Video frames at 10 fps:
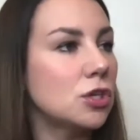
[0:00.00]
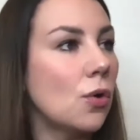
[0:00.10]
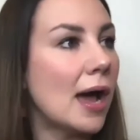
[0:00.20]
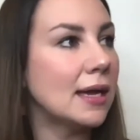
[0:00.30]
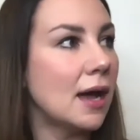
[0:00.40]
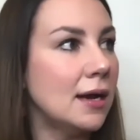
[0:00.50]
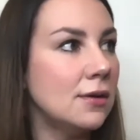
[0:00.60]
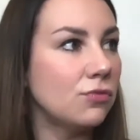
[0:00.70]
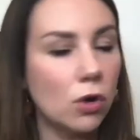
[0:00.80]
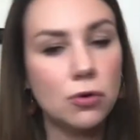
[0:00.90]
So I kind
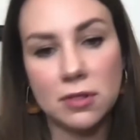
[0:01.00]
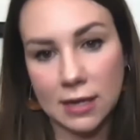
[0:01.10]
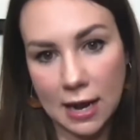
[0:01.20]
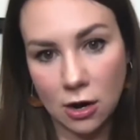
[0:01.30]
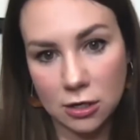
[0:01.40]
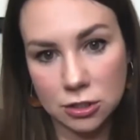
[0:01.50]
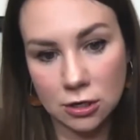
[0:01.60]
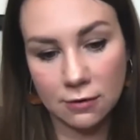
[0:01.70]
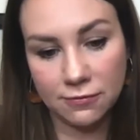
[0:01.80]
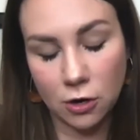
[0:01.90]
of wrote the
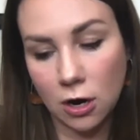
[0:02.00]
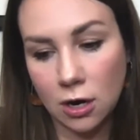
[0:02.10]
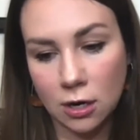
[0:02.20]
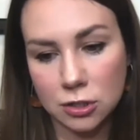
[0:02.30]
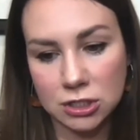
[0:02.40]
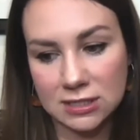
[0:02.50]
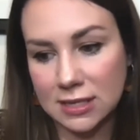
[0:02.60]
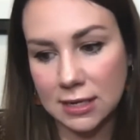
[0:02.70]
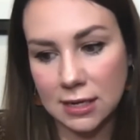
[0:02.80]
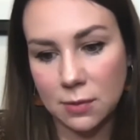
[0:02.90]
character for her, just
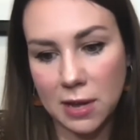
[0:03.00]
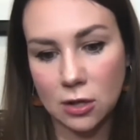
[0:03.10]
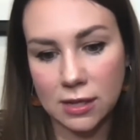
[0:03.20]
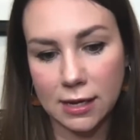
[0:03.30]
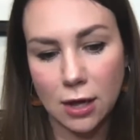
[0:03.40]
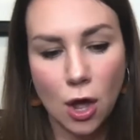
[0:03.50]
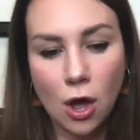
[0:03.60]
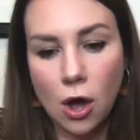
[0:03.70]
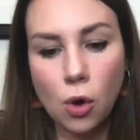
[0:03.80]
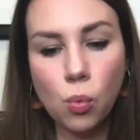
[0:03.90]
thinking about like,
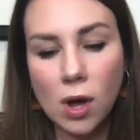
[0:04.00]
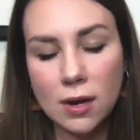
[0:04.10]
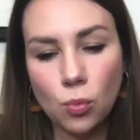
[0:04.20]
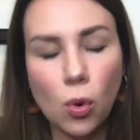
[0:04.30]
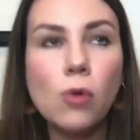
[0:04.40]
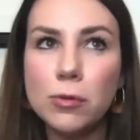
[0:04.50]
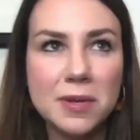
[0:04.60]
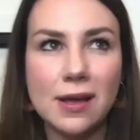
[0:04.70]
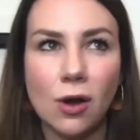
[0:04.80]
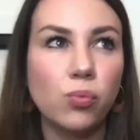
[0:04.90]
oh, what what would
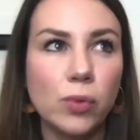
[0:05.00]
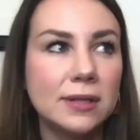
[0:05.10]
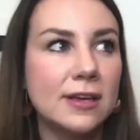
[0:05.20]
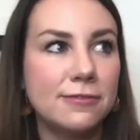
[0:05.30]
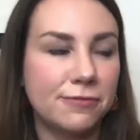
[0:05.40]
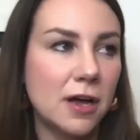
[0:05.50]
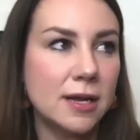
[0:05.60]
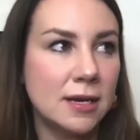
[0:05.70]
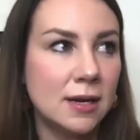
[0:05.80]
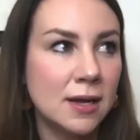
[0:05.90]
be a really
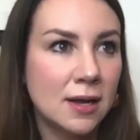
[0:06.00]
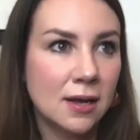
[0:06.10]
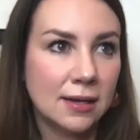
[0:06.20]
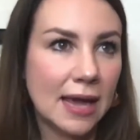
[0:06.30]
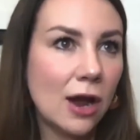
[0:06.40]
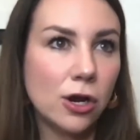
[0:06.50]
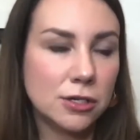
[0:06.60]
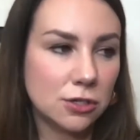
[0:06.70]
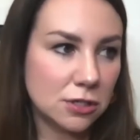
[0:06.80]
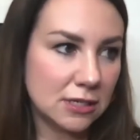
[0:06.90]
fun
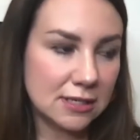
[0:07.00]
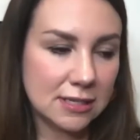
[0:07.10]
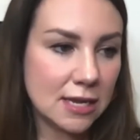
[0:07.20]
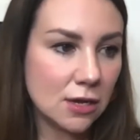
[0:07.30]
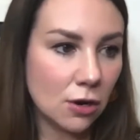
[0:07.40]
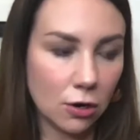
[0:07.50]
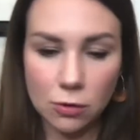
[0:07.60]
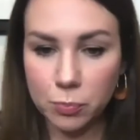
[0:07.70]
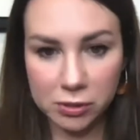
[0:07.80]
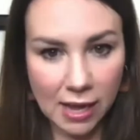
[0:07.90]
character to see
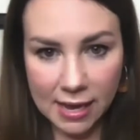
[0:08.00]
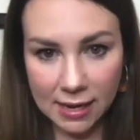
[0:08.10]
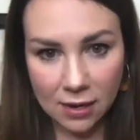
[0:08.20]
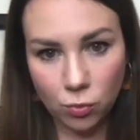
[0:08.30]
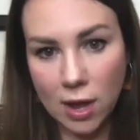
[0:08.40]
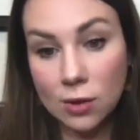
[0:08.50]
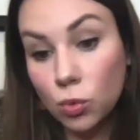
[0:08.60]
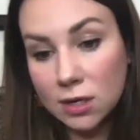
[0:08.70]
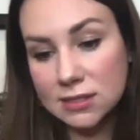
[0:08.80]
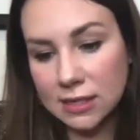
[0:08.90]
her play, and and
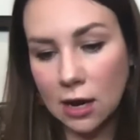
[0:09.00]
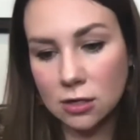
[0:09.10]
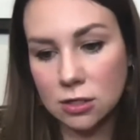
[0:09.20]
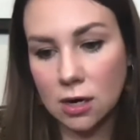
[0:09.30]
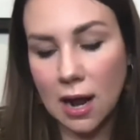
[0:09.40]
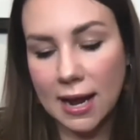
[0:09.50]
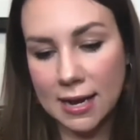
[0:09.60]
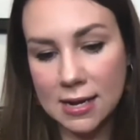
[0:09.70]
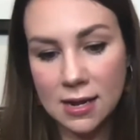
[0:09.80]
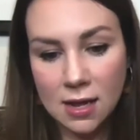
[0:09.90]
what is a character
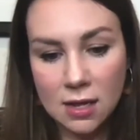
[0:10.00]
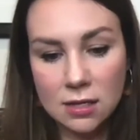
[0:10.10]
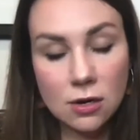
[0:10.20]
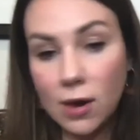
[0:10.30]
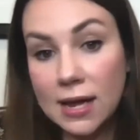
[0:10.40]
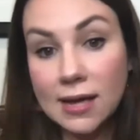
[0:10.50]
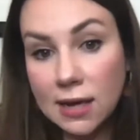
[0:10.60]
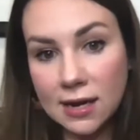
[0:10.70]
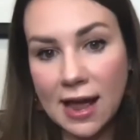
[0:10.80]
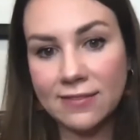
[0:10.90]
I you know, I, I
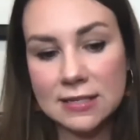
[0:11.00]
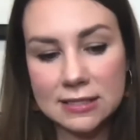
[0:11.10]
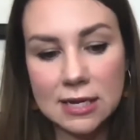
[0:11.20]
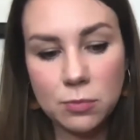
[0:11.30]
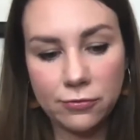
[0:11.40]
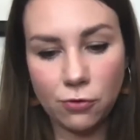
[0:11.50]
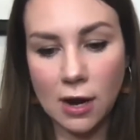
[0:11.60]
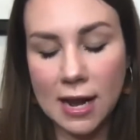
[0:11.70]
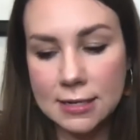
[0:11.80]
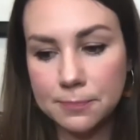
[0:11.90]
kind of hadn't seen before.
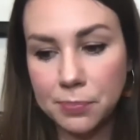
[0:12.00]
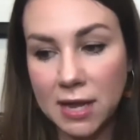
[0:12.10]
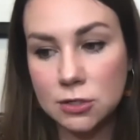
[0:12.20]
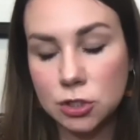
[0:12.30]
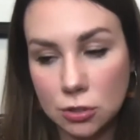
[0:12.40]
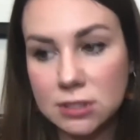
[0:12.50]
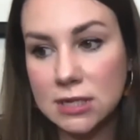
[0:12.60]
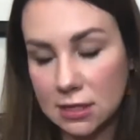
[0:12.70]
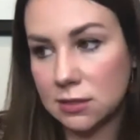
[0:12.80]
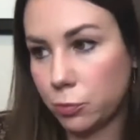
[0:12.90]
And and
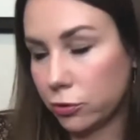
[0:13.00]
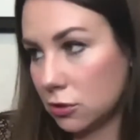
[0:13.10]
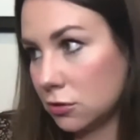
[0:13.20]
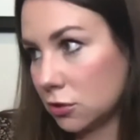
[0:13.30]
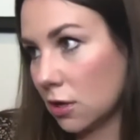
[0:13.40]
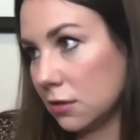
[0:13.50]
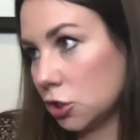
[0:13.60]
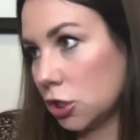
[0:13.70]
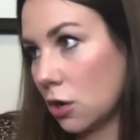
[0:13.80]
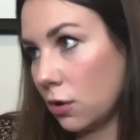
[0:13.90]
Josie is a producer on the
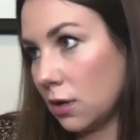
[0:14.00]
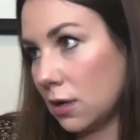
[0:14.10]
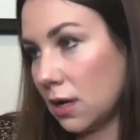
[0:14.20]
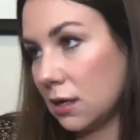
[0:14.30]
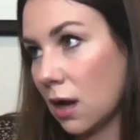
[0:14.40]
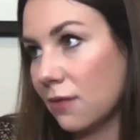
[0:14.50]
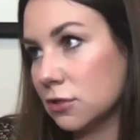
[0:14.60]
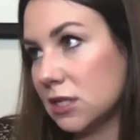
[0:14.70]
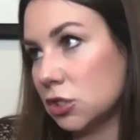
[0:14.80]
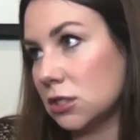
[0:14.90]
show, and in
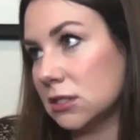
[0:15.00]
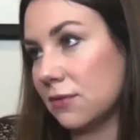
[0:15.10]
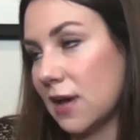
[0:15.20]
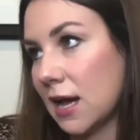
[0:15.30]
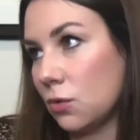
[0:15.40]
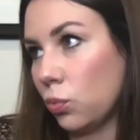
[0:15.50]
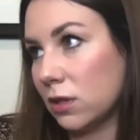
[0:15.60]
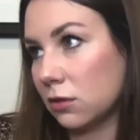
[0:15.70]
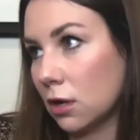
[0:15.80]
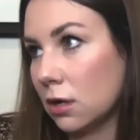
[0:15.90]
conversations I've had with
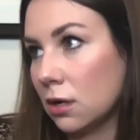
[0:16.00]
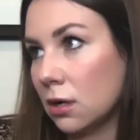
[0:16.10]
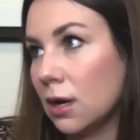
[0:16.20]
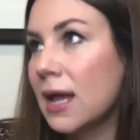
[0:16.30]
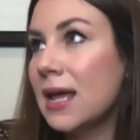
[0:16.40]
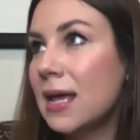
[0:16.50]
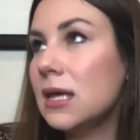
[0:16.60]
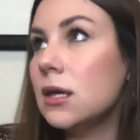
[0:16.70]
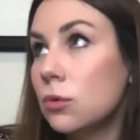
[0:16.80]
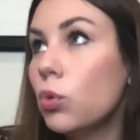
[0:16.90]
her,
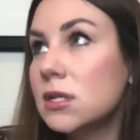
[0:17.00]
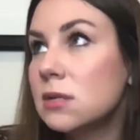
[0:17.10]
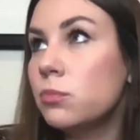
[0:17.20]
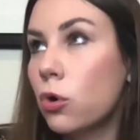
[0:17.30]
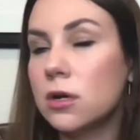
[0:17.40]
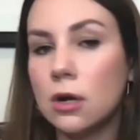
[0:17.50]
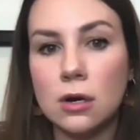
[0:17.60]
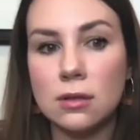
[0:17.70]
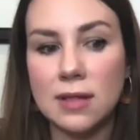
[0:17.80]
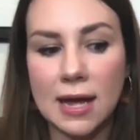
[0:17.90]
it, it, was important to
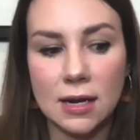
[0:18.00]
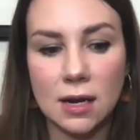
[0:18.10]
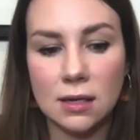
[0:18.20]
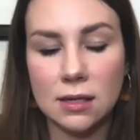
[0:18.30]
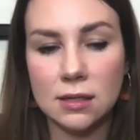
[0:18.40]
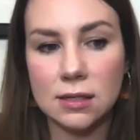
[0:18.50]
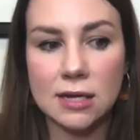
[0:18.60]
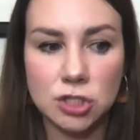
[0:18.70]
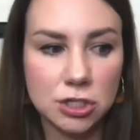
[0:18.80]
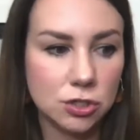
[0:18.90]
her that
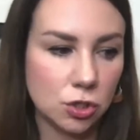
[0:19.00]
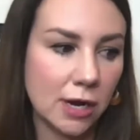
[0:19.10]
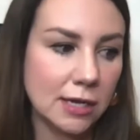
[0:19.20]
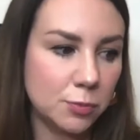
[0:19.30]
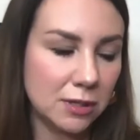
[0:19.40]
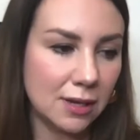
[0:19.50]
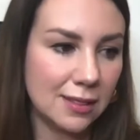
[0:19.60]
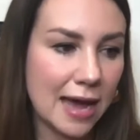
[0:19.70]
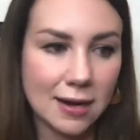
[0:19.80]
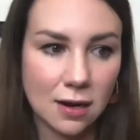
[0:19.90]
yes, she's trans, but like
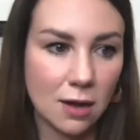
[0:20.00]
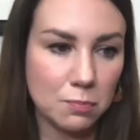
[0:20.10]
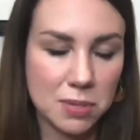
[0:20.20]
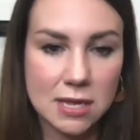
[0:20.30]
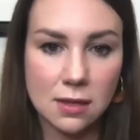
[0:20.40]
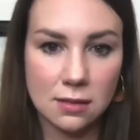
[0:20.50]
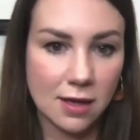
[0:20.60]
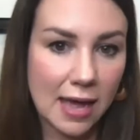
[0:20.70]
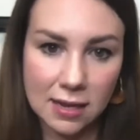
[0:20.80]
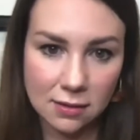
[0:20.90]
that not be the
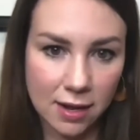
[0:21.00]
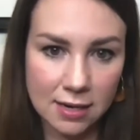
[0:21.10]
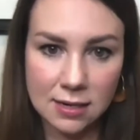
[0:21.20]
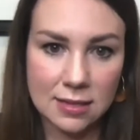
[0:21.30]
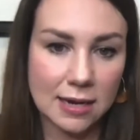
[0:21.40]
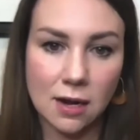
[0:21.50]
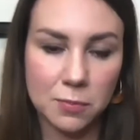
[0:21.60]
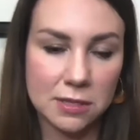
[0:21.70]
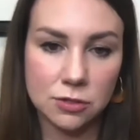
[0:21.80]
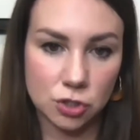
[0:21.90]
headline and that not
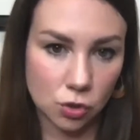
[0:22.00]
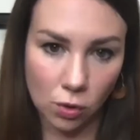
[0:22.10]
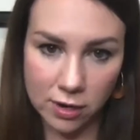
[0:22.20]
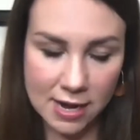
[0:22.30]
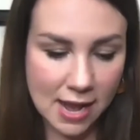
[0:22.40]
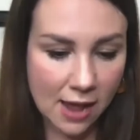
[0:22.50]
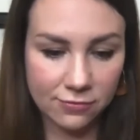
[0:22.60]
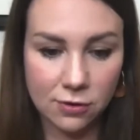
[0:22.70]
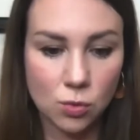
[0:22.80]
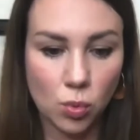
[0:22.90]
be the story
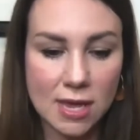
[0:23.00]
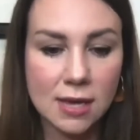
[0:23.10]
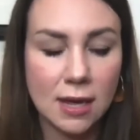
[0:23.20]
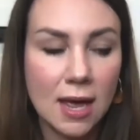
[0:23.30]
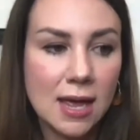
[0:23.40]
every week.